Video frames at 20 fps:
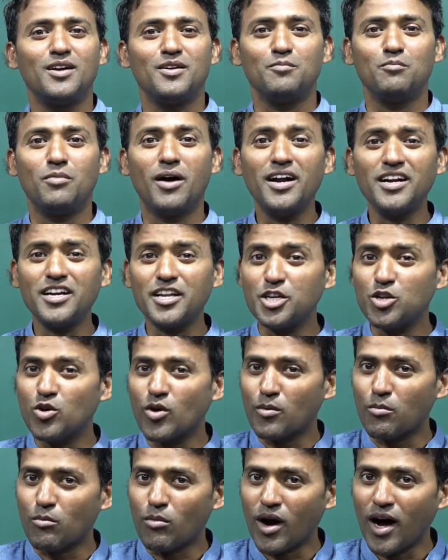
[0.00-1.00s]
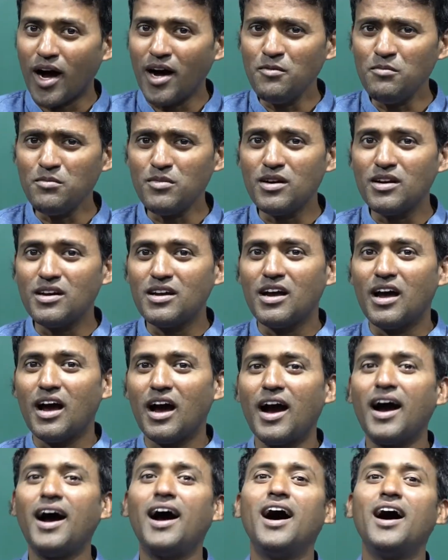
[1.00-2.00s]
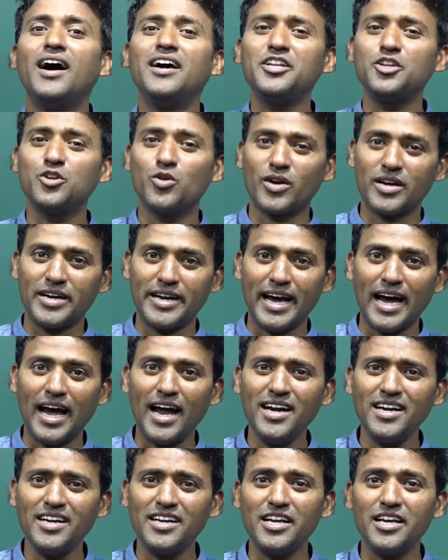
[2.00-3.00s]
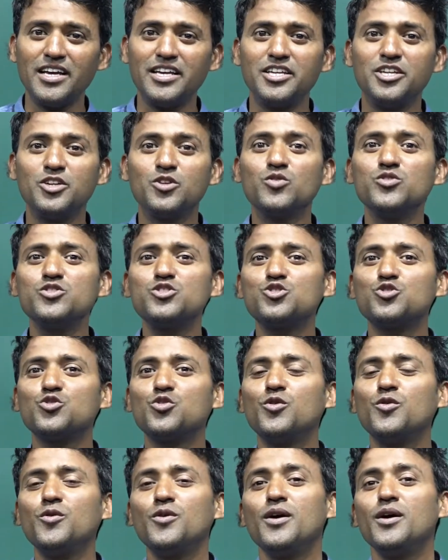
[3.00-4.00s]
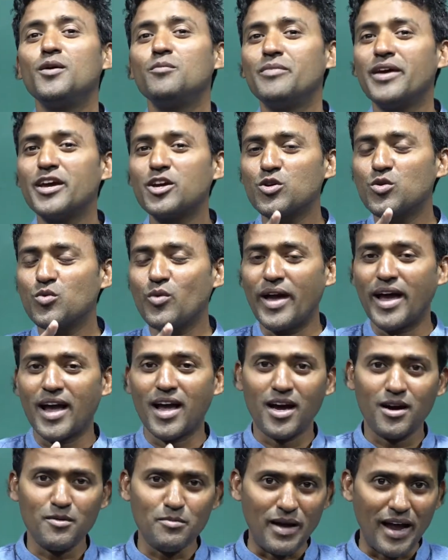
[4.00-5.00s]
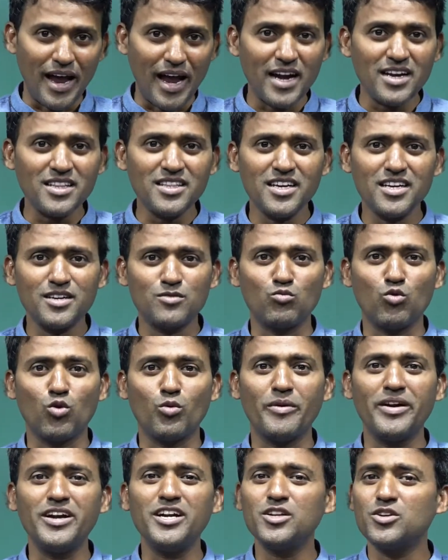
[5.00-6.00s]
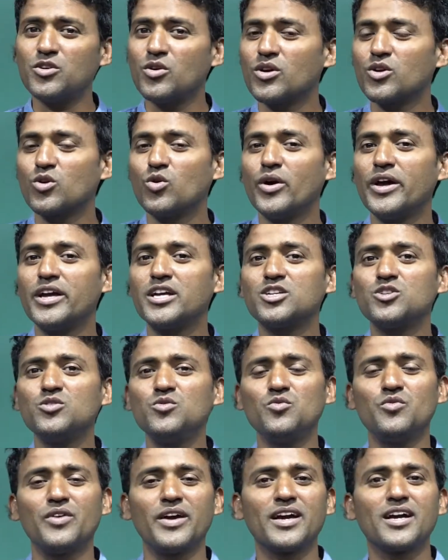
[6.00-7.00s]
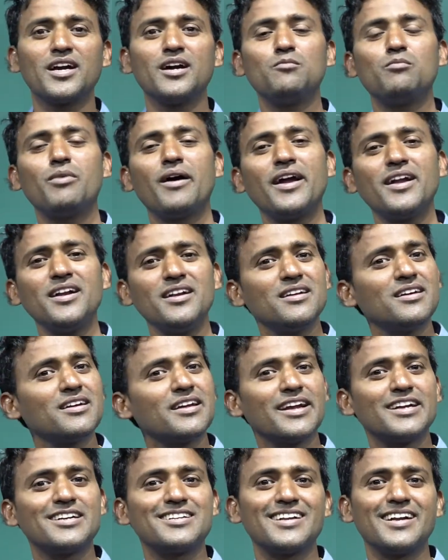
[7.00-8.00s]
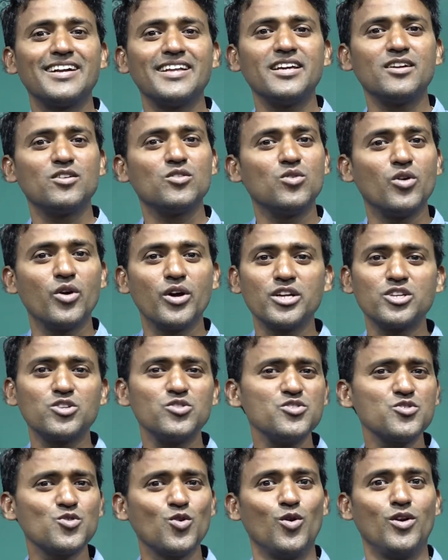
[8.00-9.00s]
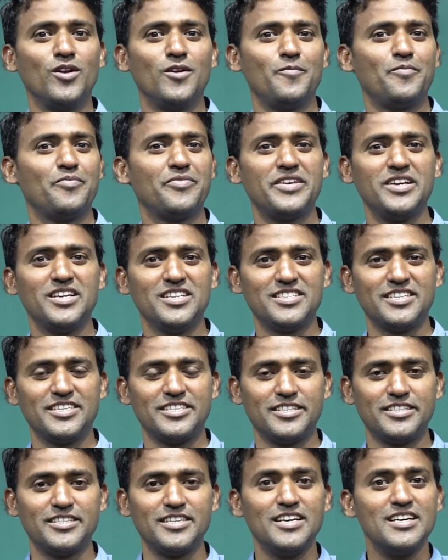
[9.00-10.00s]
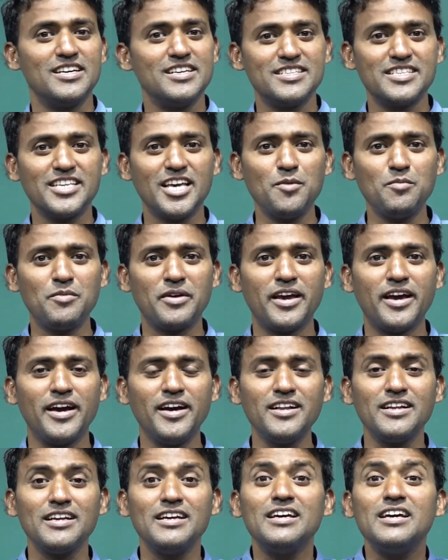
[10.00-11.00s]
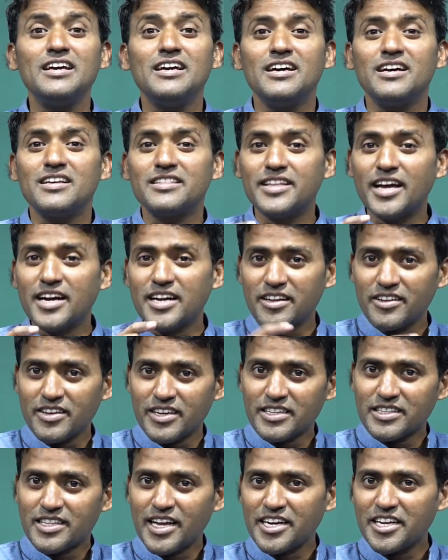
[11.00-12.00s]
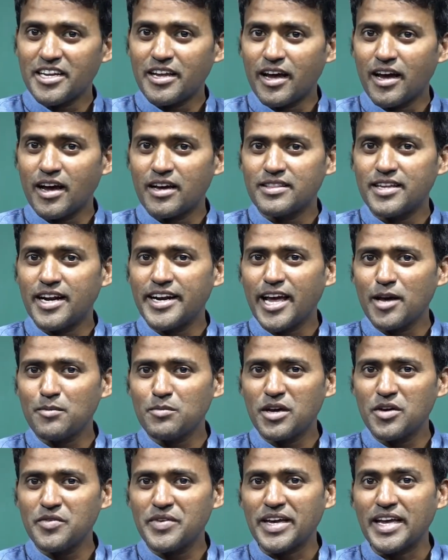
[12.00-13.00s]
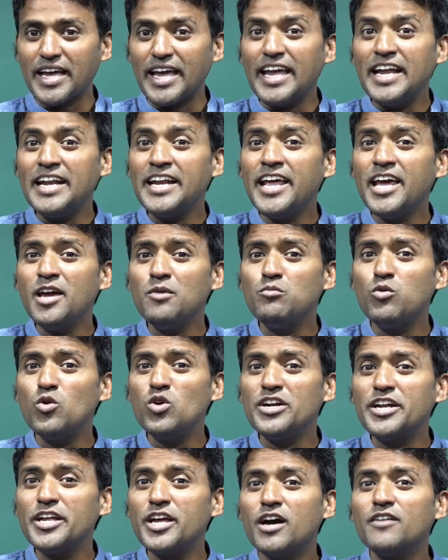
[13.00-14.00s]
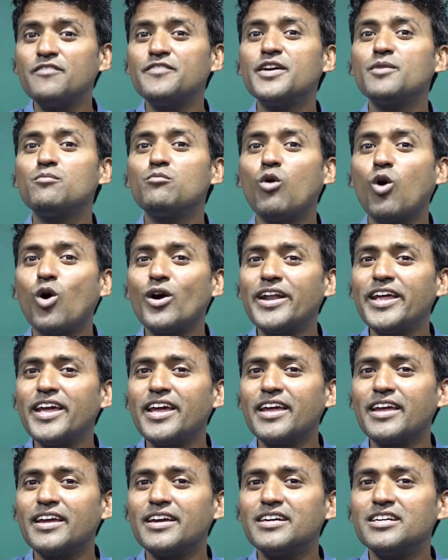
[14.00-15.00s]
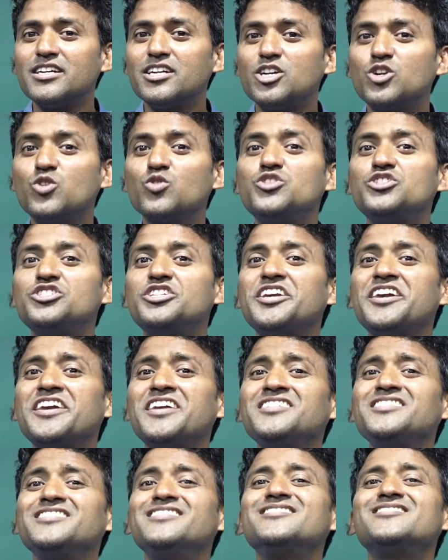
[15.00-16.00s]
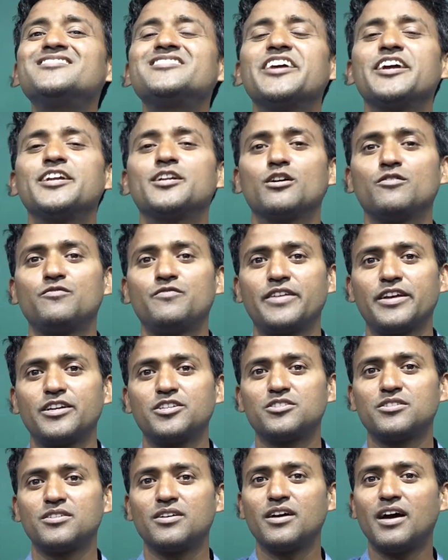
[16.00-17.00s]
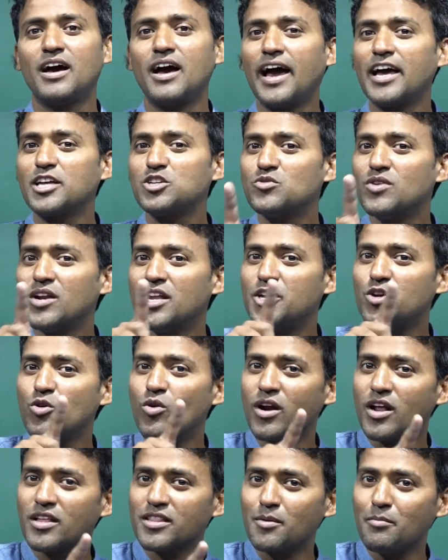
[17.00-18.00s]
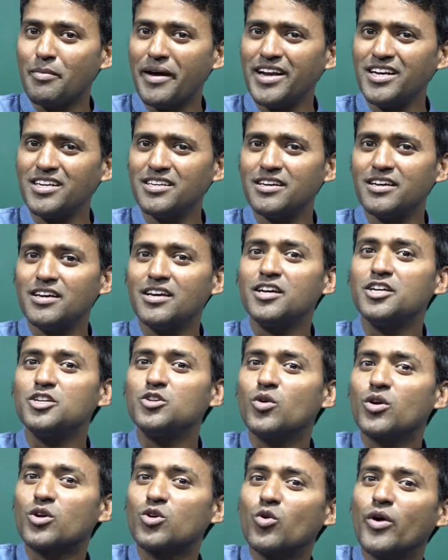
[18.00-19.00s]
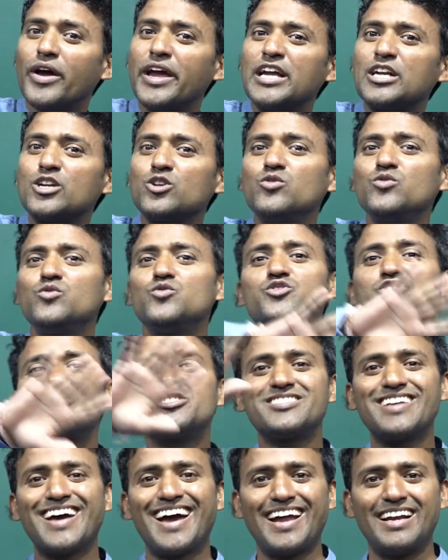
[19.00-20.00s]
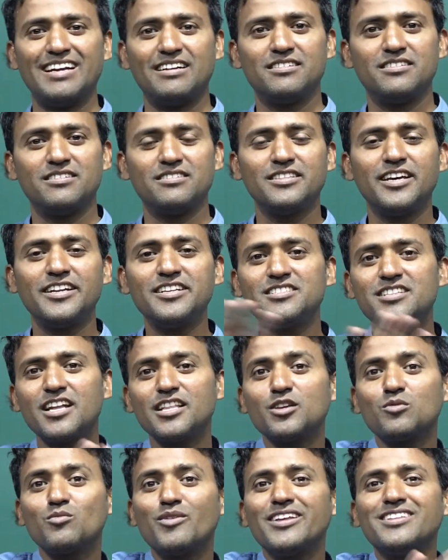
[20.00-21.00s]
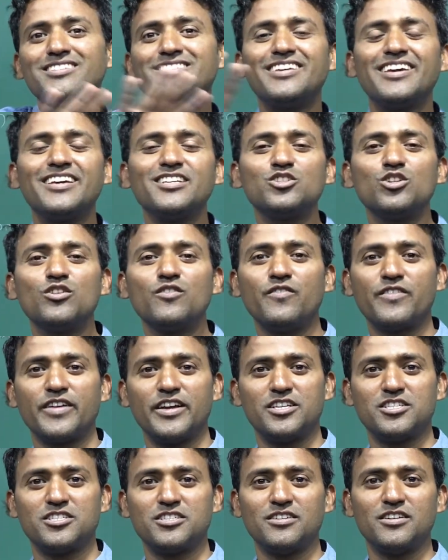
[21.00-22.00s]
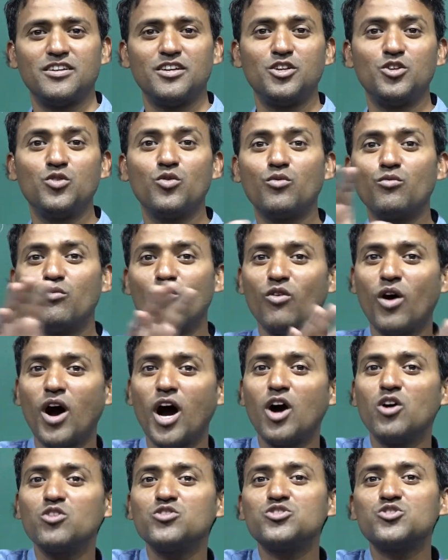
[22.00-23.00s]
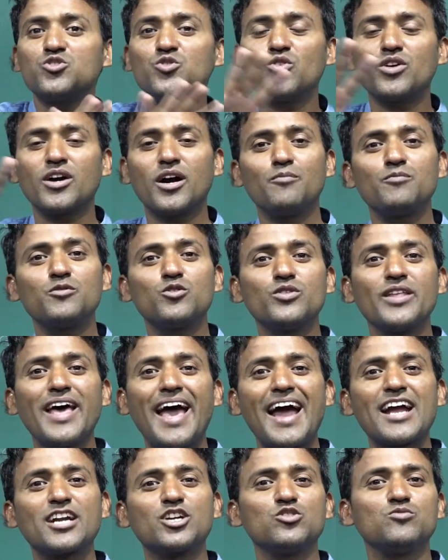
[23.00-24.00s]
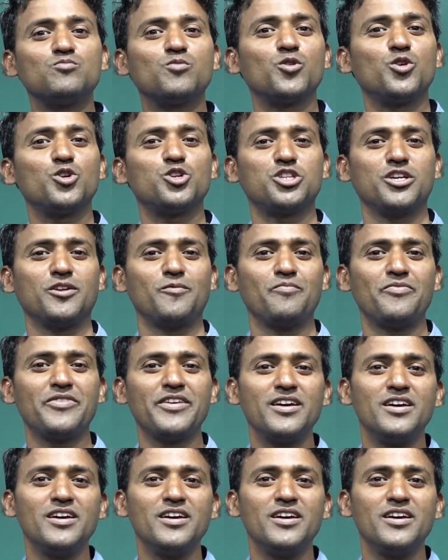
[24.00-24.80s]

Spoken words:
But your mom or your dad used to make you wake up. At that moment you are going to wake up and get ready going to school, isn't it? Same here, that I am giving inability of a body to change its state of rest. Actually you are on the bed, you are going to stand. That is nothing but a change of rest. You have to come to the active position.